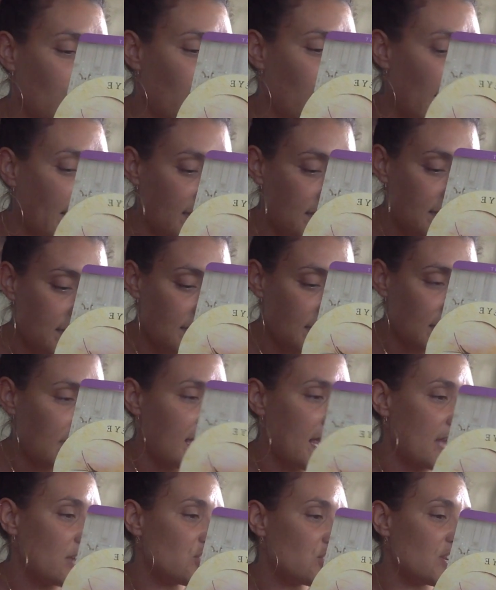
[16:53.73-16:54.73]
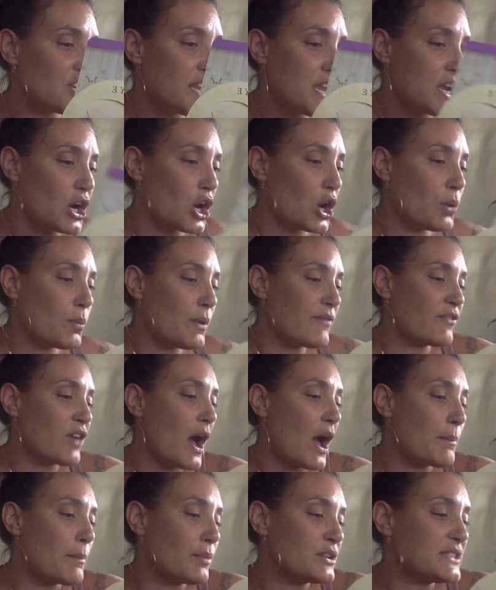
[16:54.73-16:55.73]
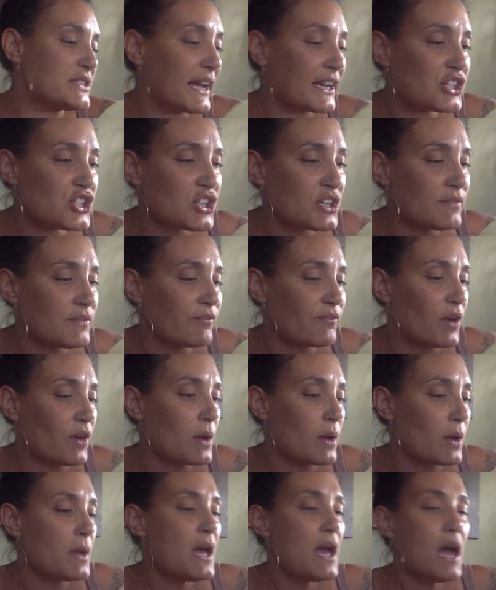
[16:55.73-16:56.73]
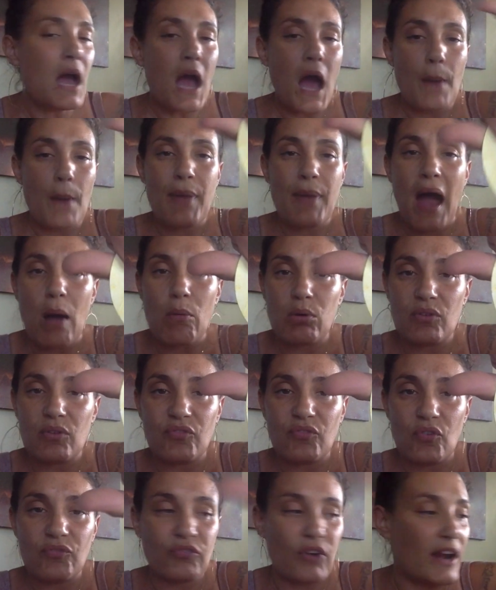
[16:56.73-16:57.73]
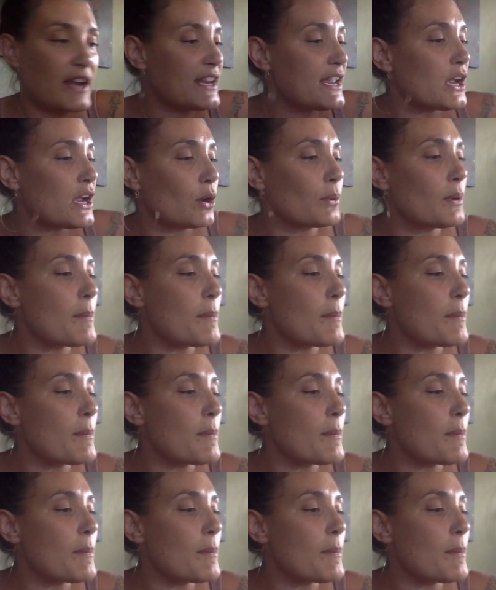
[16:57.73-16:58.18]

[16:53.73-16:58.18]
reconciliation here. We've got protection from a powerful friend here.